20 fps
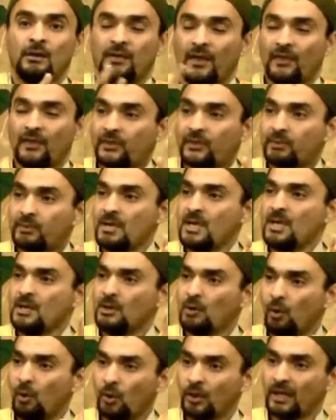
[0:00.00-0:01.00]
The
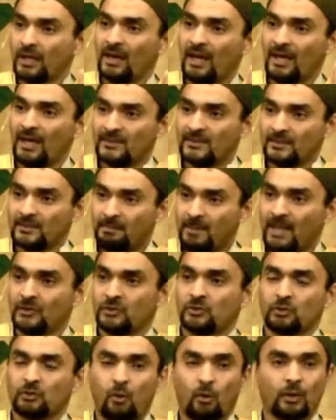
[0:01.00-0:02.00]
three organized,
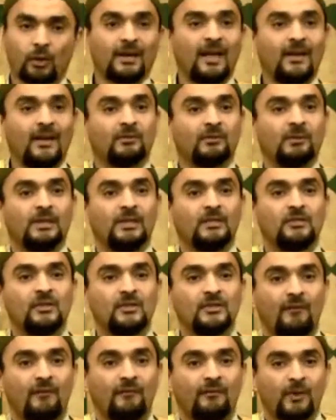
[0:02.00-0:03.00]
major organized
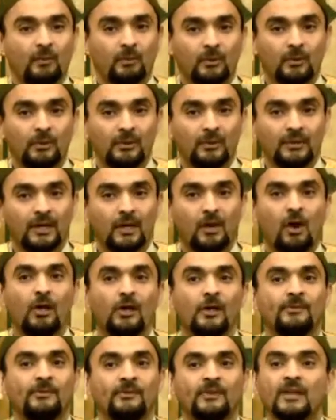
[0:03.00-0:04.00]
religions of the world, they
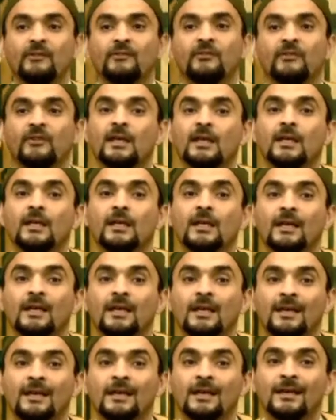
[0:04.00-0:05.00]
call themselves the,
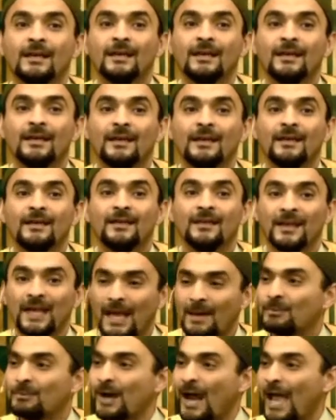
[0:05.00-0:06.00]

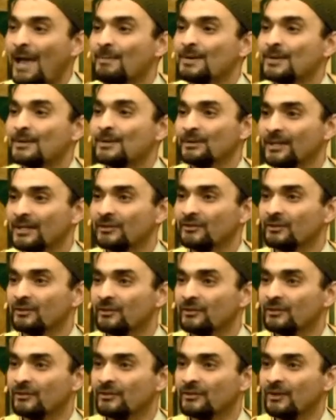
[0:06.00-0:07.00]
the Abrahamic
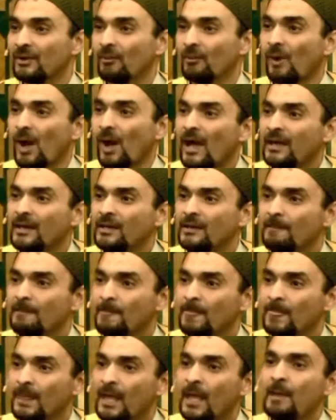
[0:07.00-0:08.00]
religions. Why?
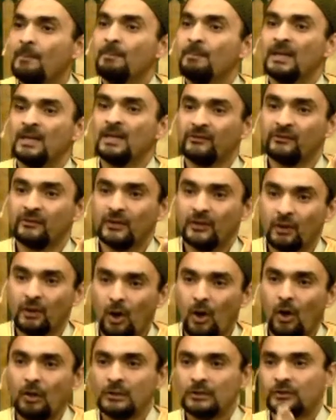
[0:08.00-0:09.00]
Because they
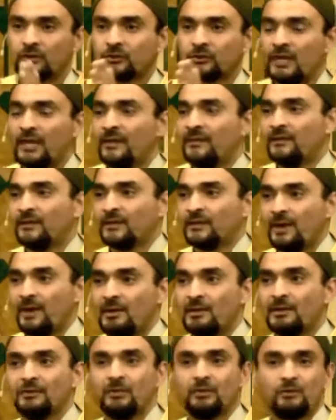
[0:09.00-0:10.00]
all trace their
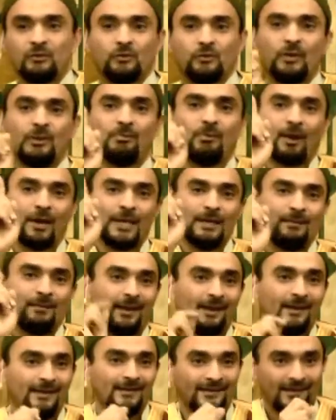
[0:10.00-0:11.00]
heritage to Ibrahim
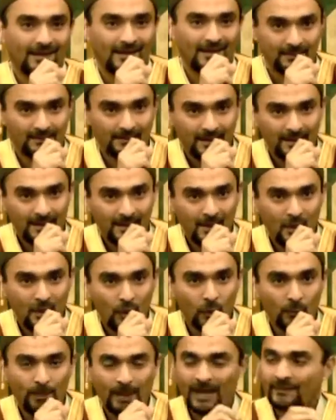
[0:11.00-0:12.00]
alayhi salam,
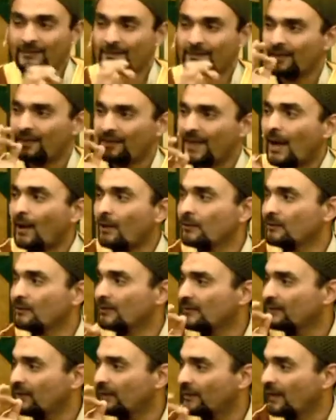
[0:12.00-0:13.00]
who passed
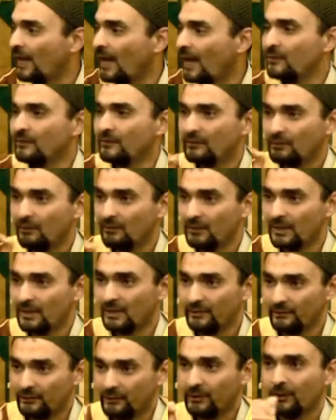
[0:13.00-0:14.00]
thousands and thousands of
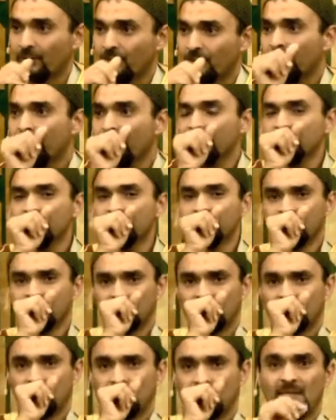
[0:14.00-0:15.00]
years ago.
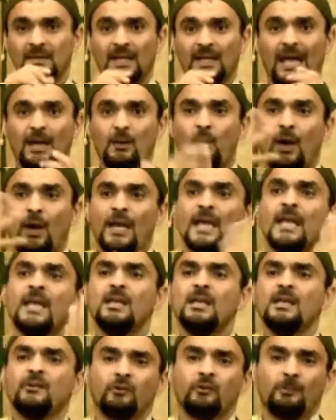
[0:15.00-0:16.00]
And
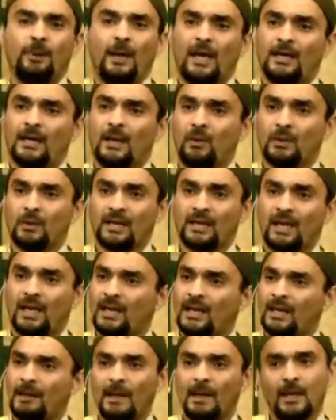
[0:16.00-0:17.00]
Wali subhanahu wa
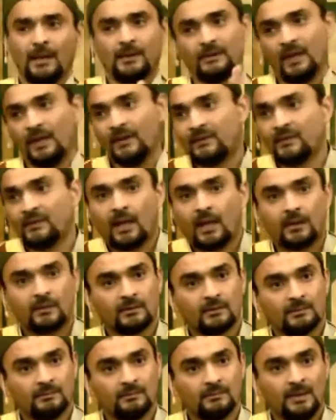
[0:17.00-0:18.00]
ta'ala does
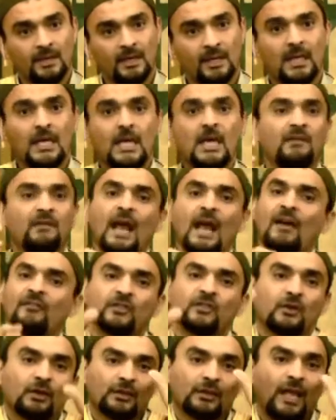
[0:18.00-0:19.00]
that. Even
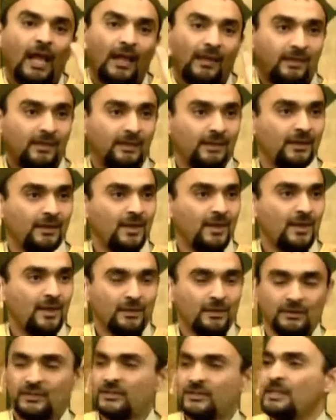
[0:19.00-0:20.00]
after your death,
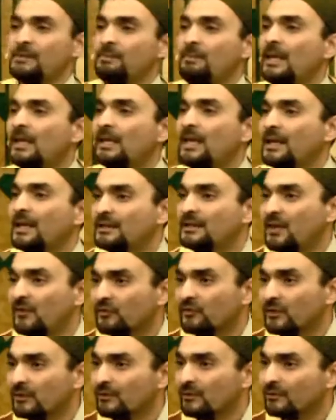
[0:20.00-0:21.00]
you're still making a
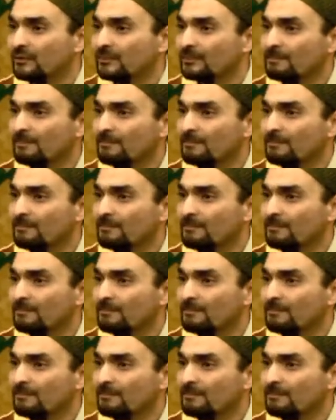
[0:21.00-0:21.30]
difference.